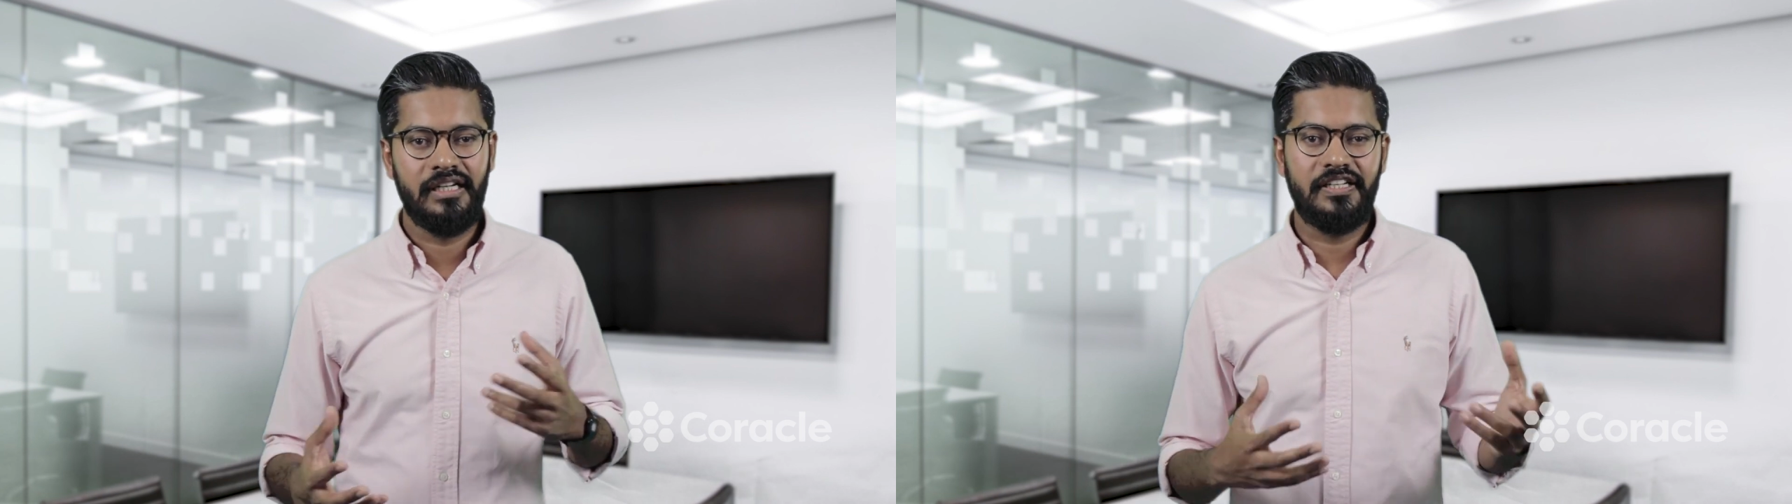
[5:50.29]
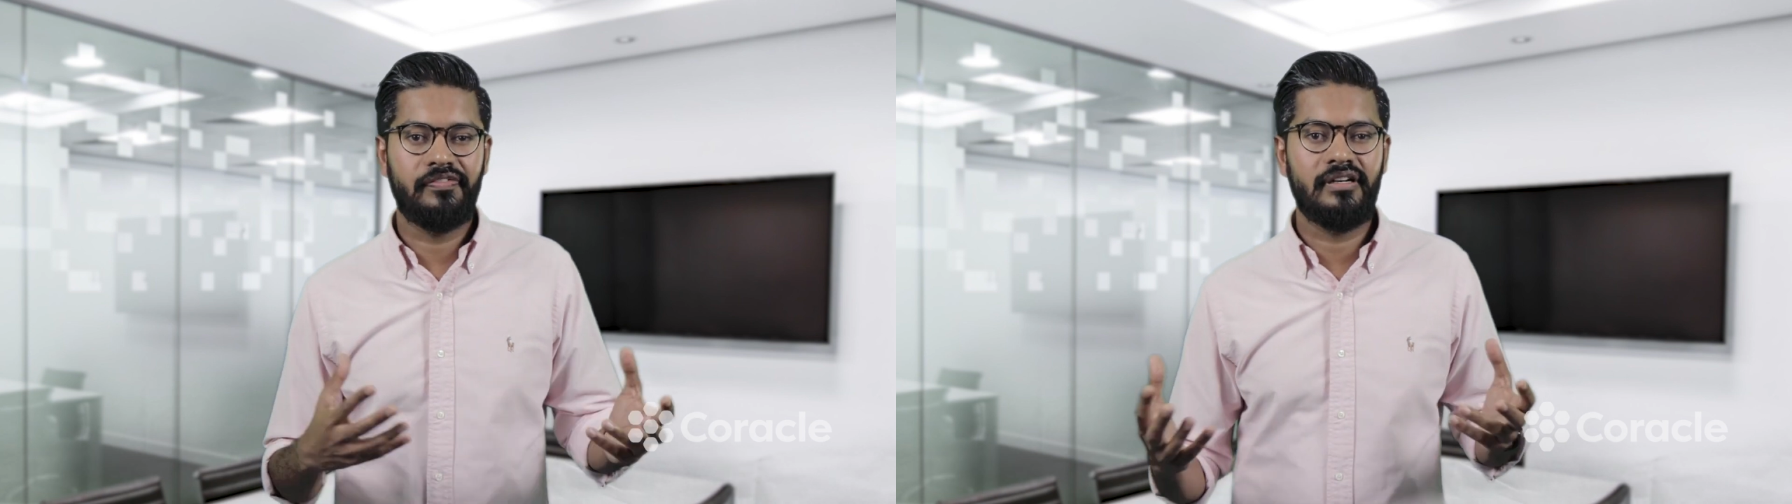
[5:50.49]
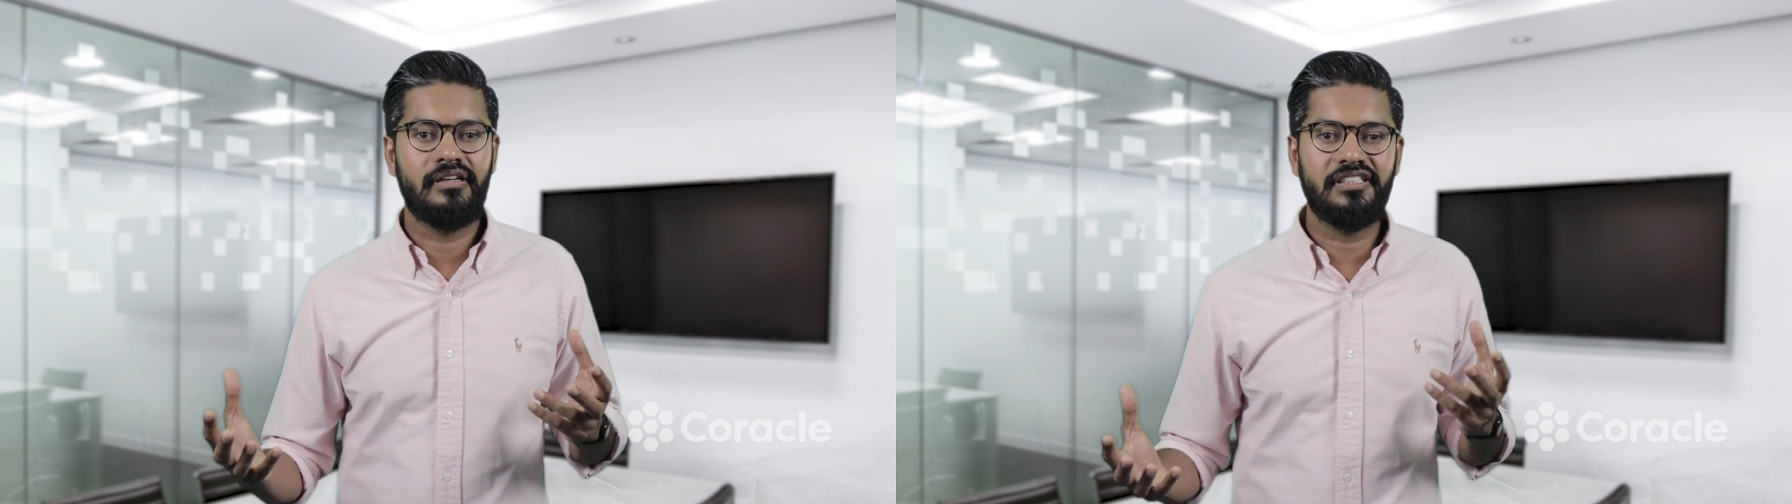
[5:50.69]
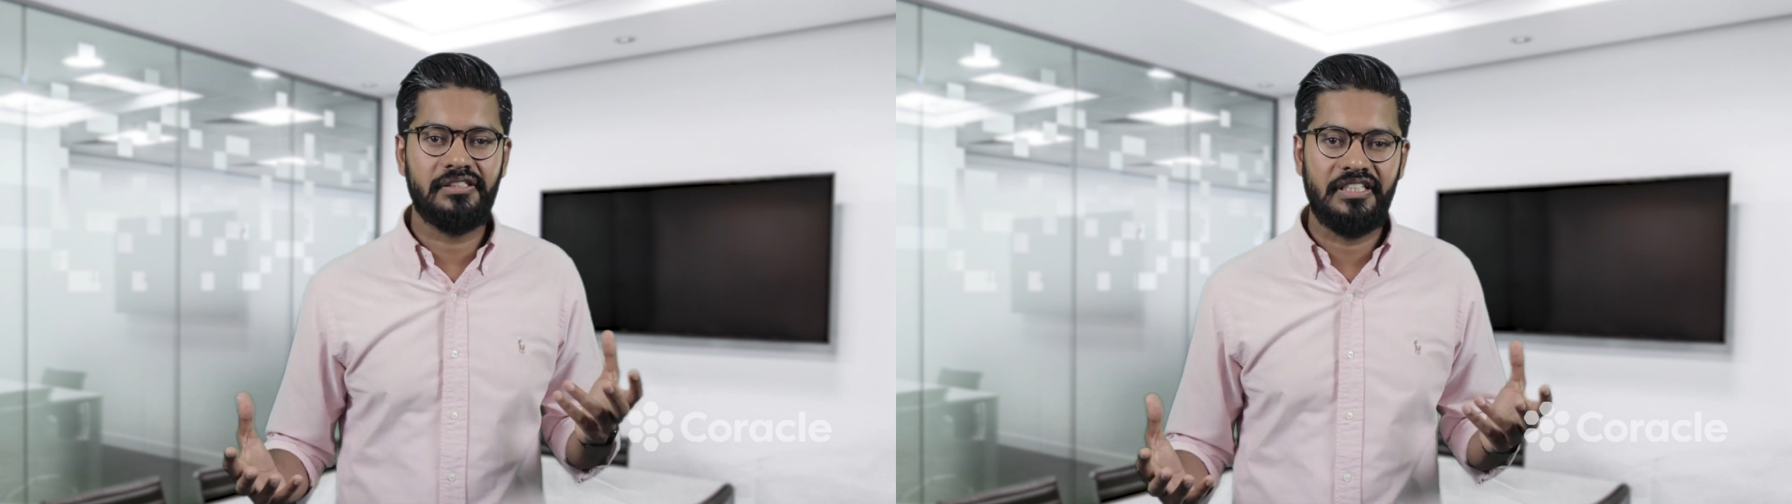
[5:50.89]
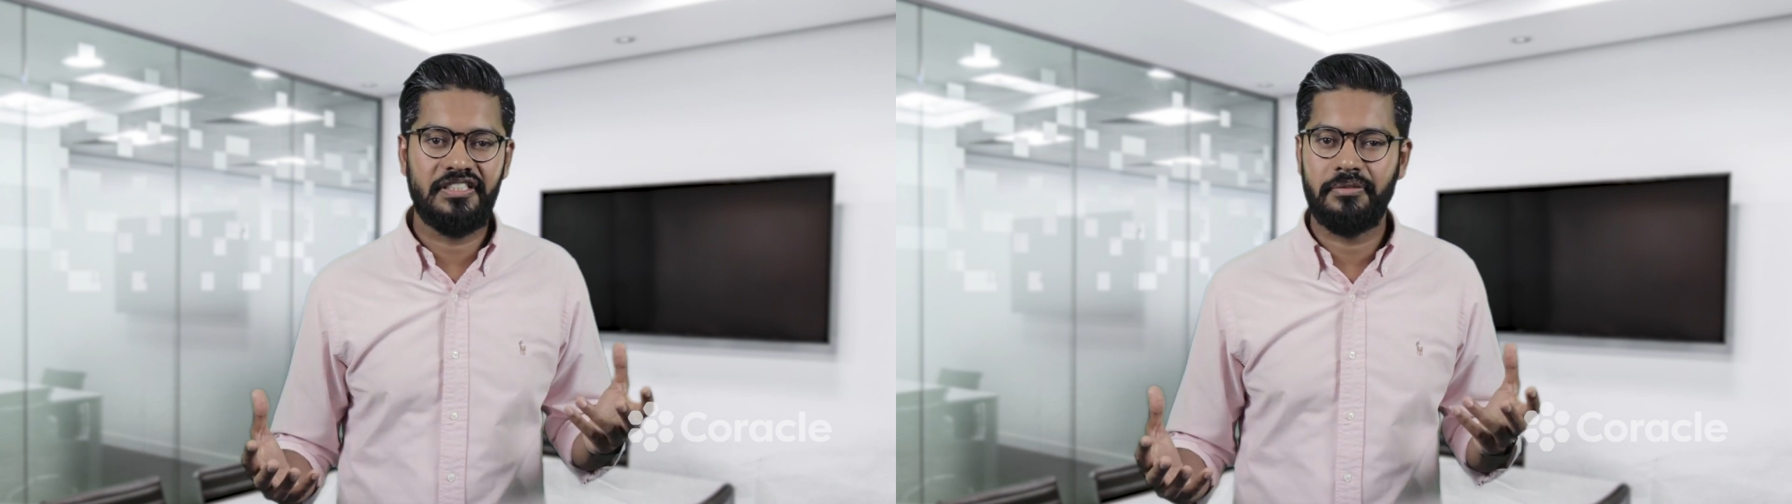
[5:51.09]
different
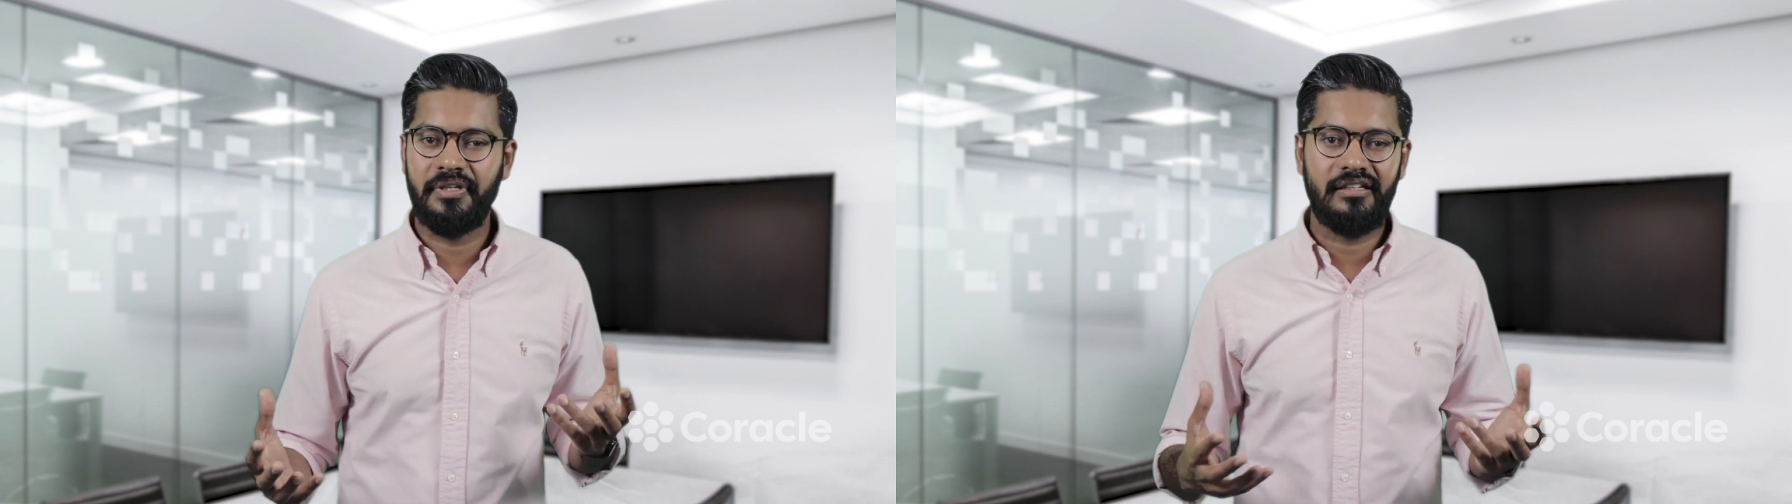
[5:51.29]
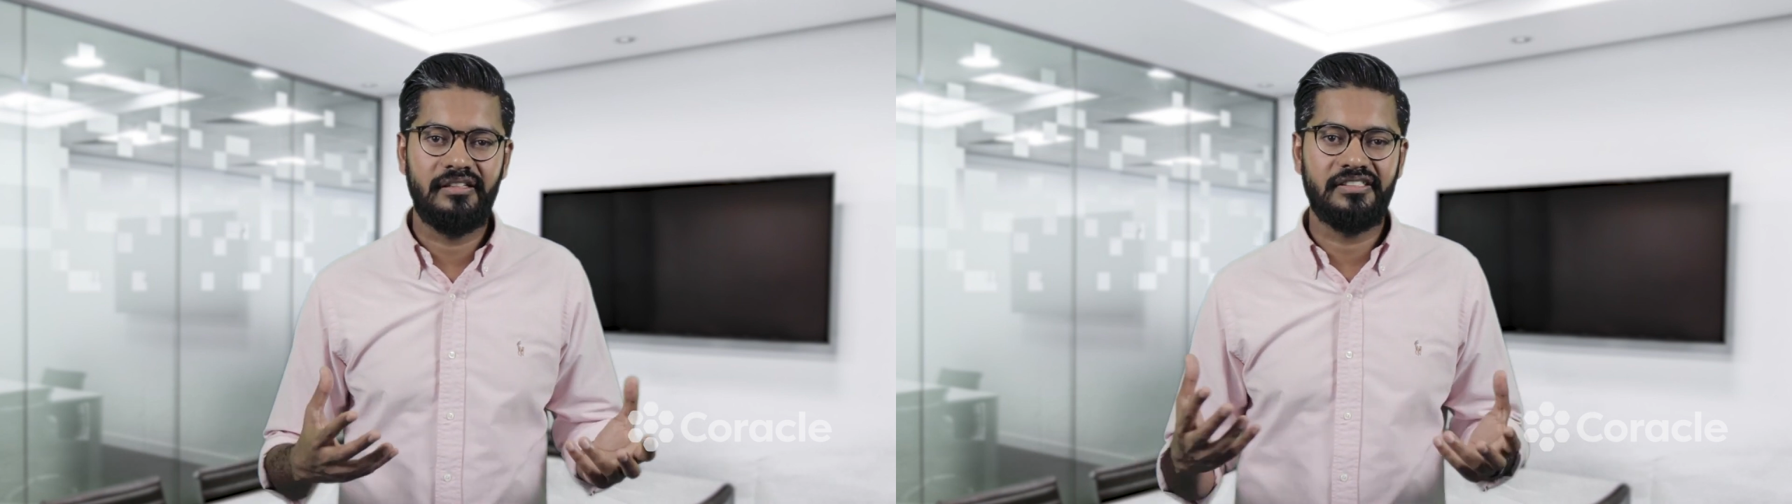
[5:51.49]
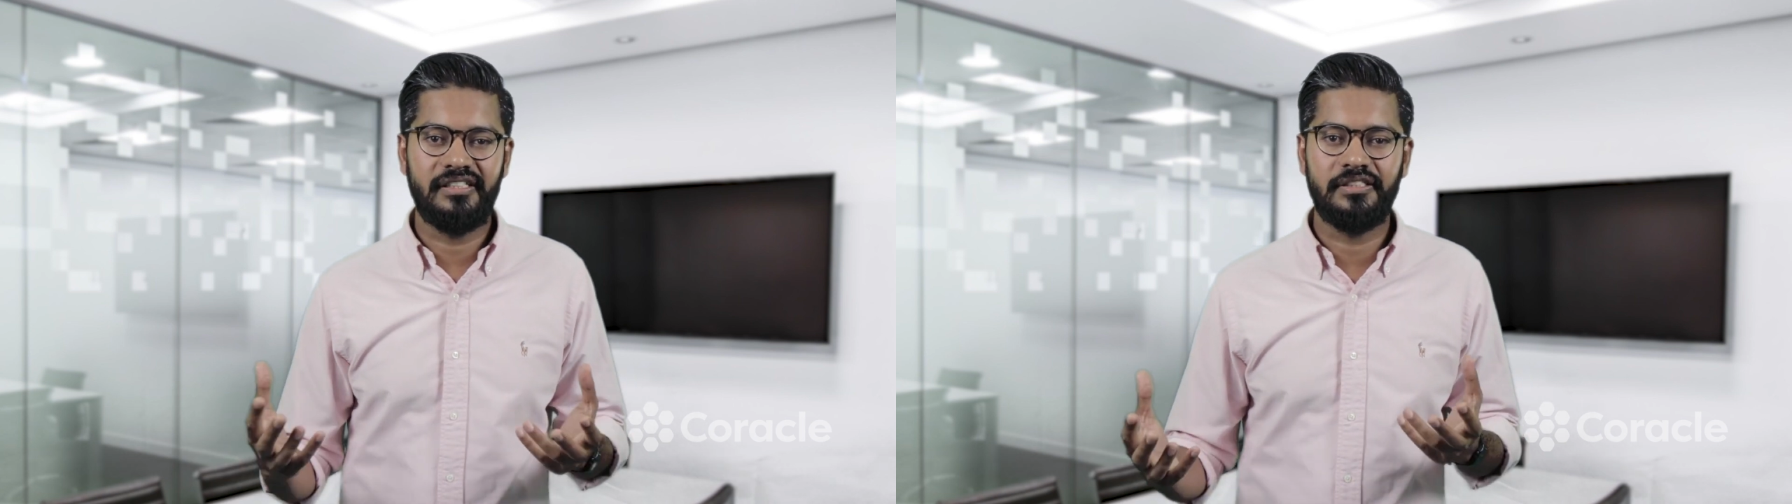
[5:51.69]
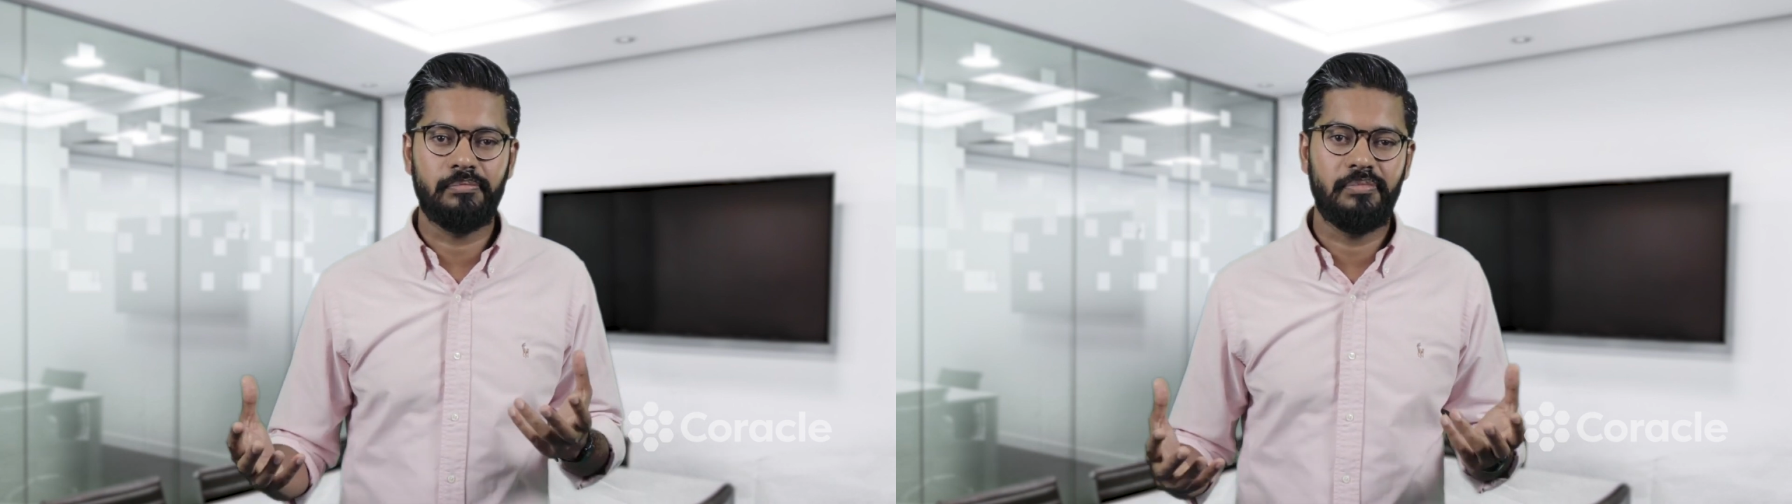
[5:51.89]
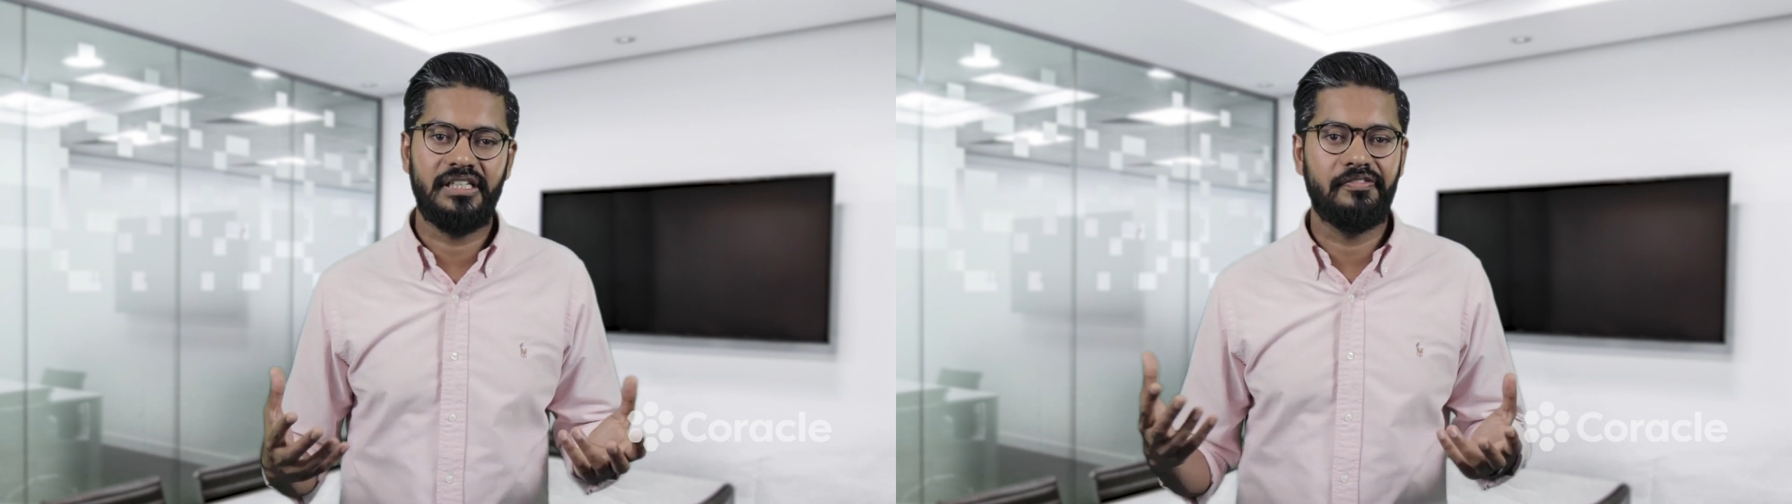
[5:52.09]
districts treat these things a
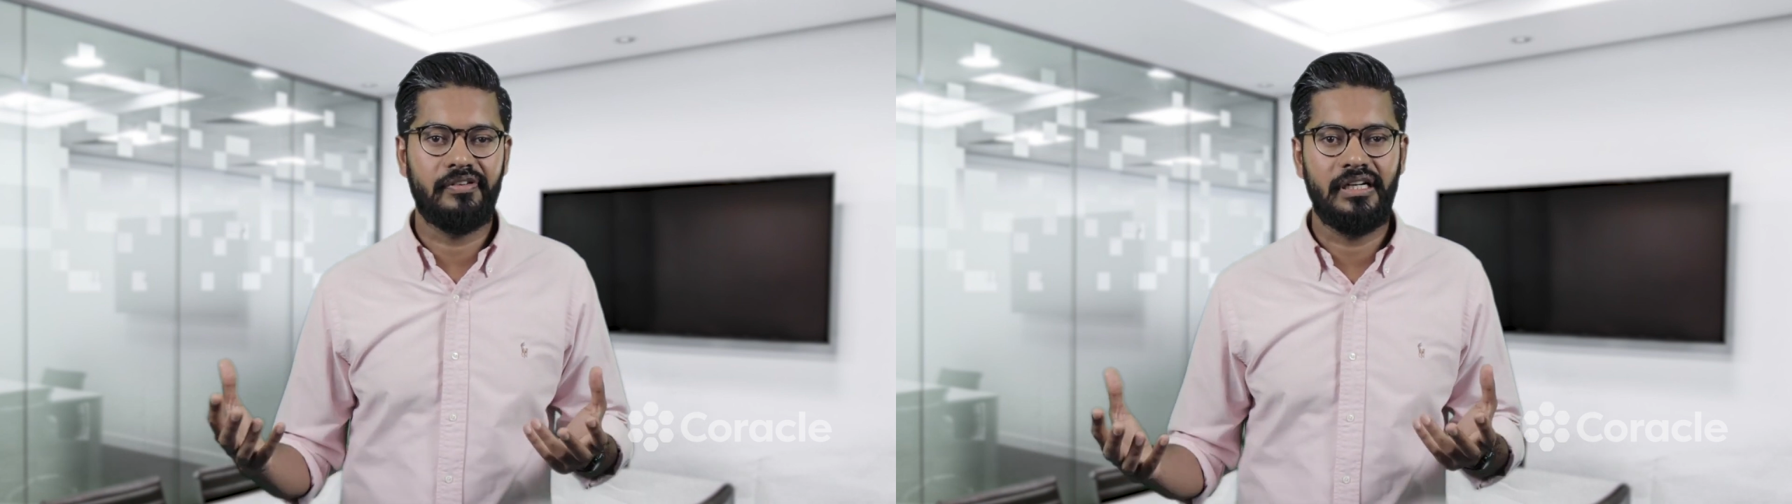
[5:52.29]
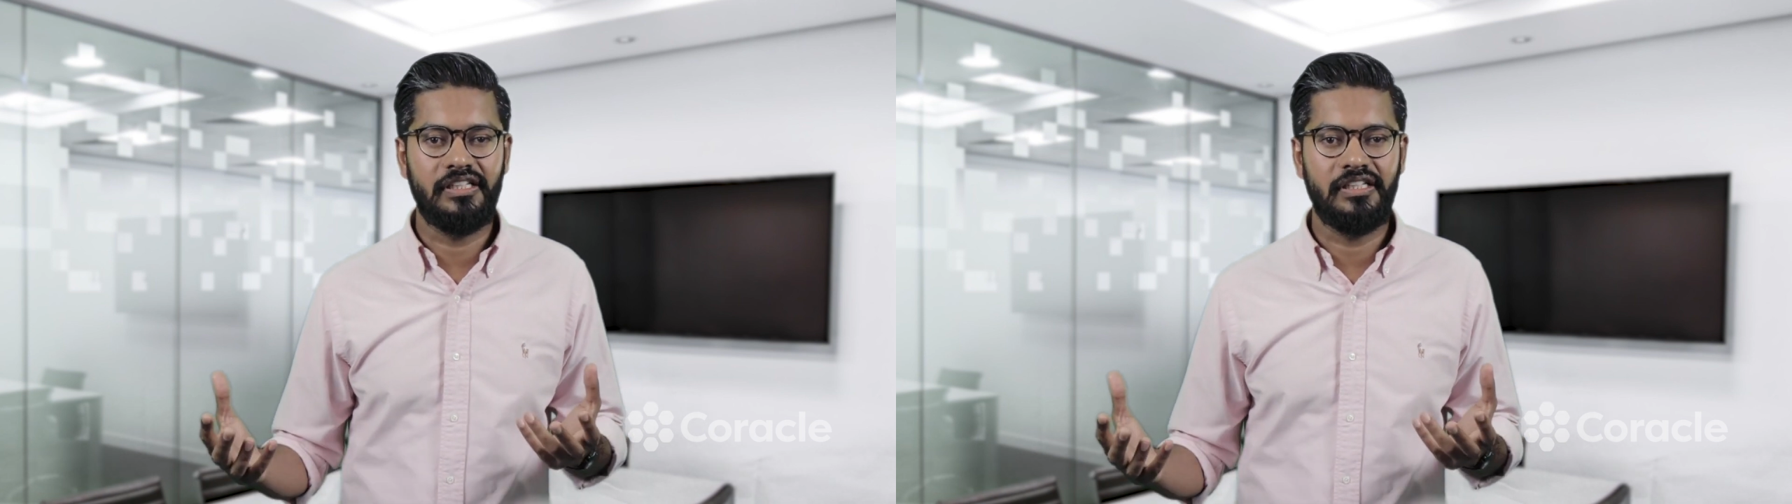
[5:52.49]
bit differently.